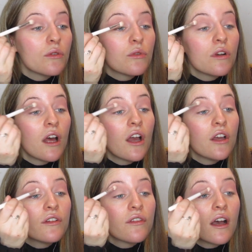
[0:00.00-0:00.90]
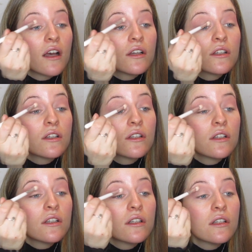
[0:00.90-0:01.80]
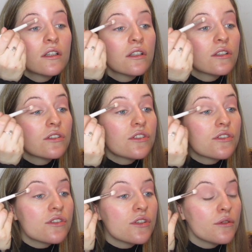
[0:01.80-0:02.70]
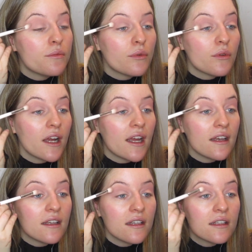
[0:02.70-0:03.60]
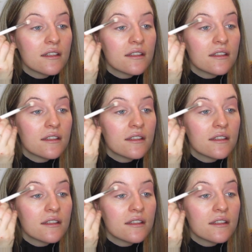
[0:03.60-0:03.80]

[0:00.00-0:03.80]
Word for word: all over, just to bring